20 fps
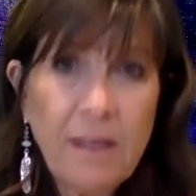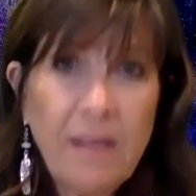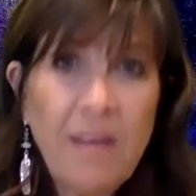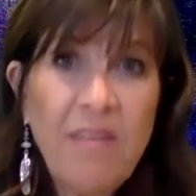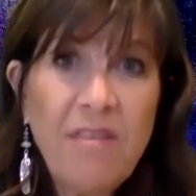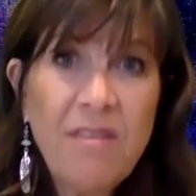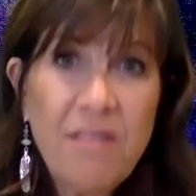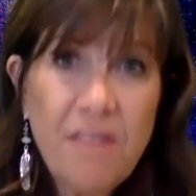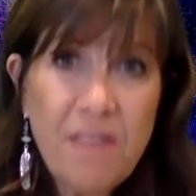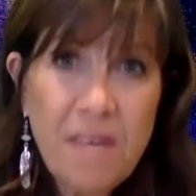
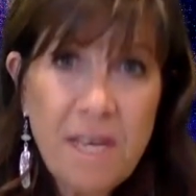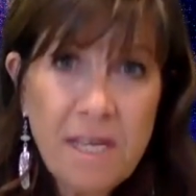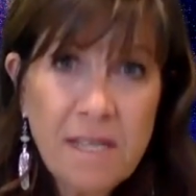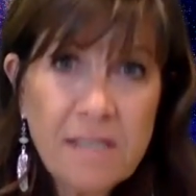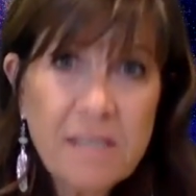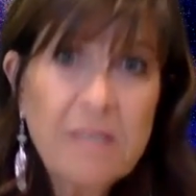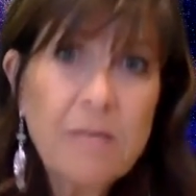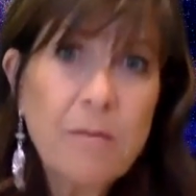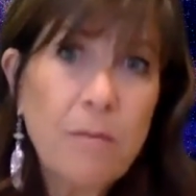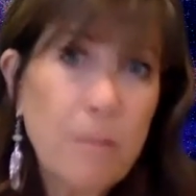In
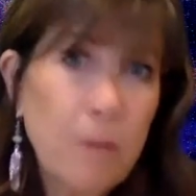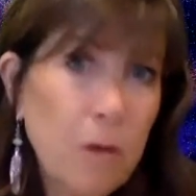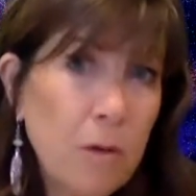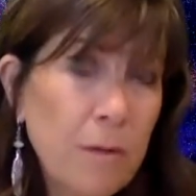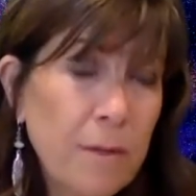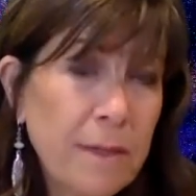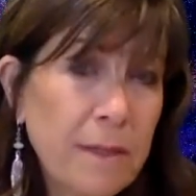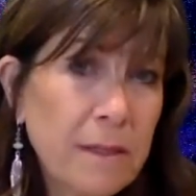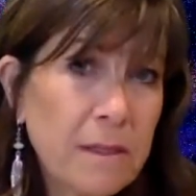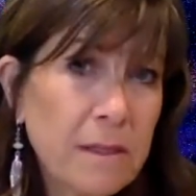this
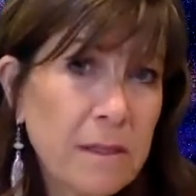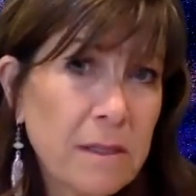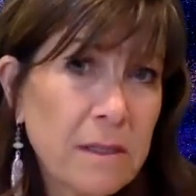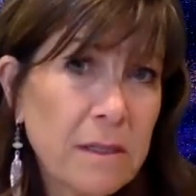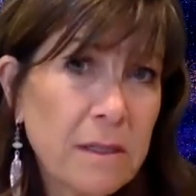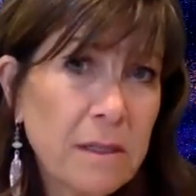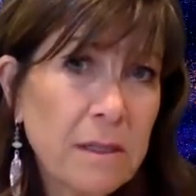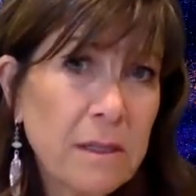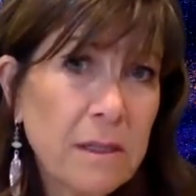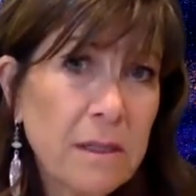moment,
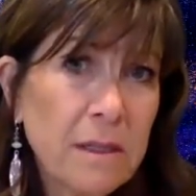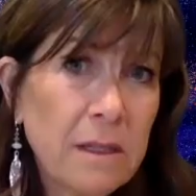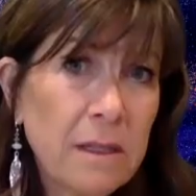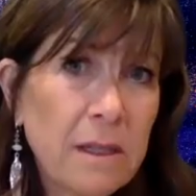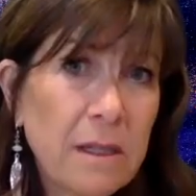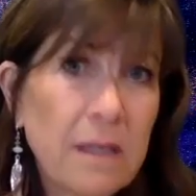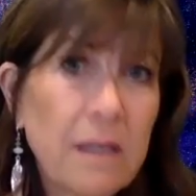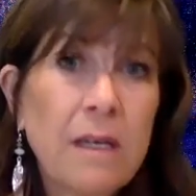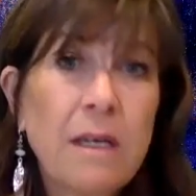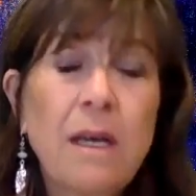
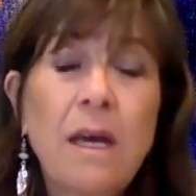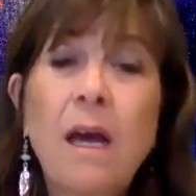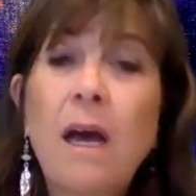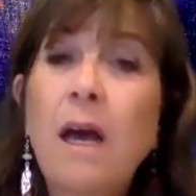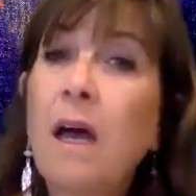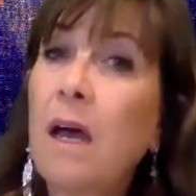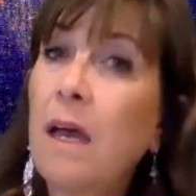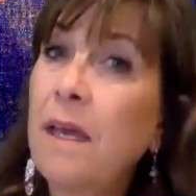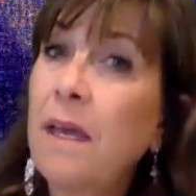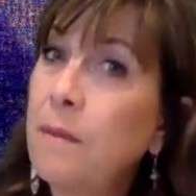
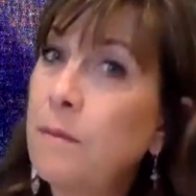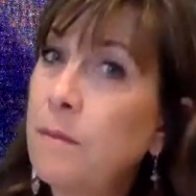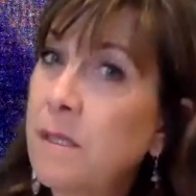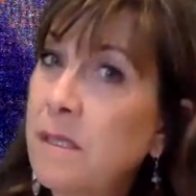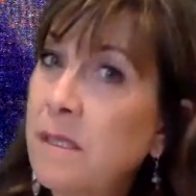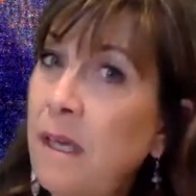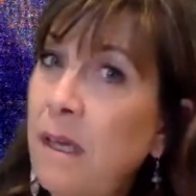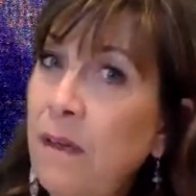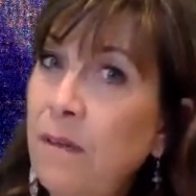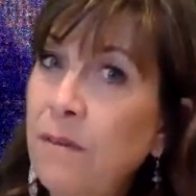I am
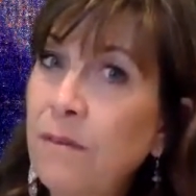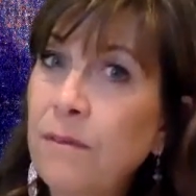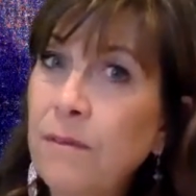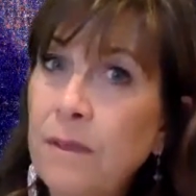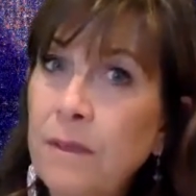safe.